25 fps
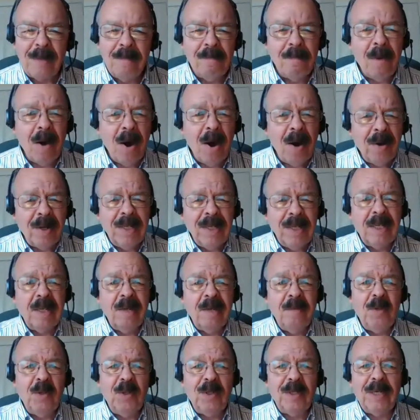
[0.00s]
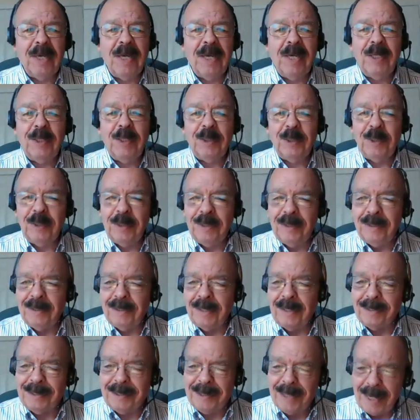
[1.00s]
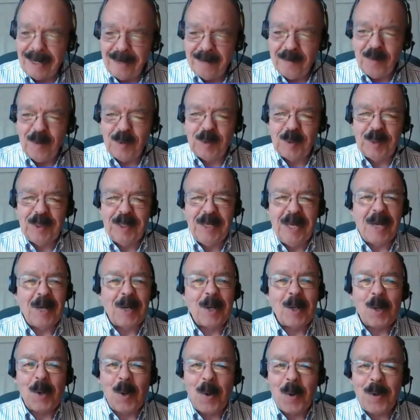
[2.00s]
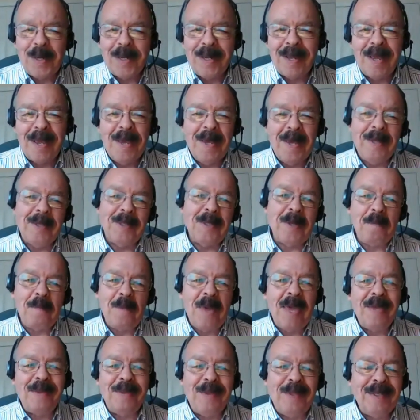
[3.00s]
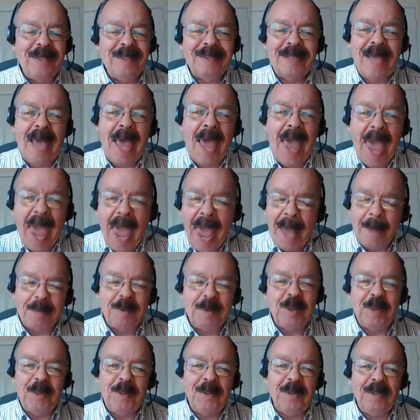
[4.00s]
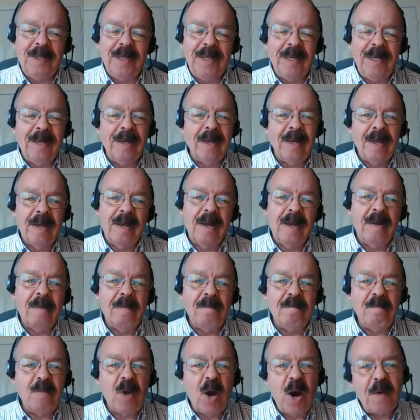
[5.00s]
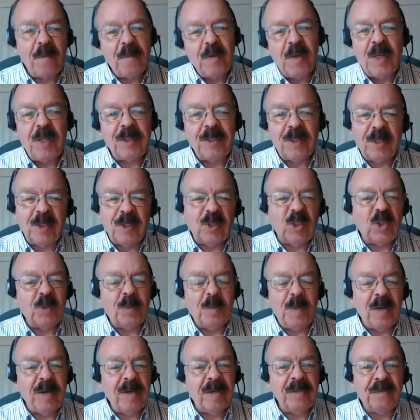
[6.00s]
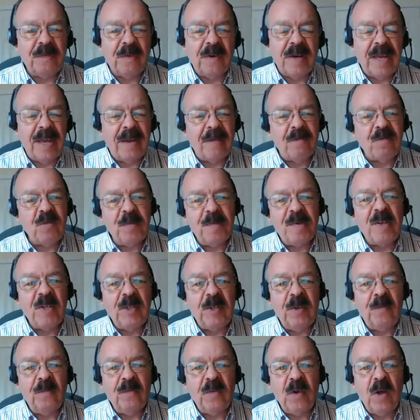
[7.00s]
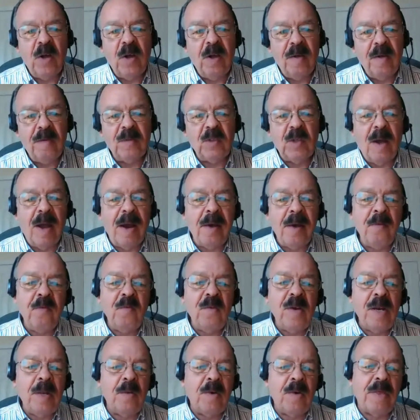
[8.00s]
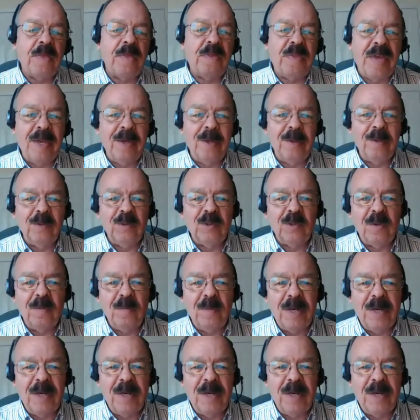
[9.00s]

marketing communications and television and learning to make this absolutely a marvelous experience for everyone involved. So I really want to thank you so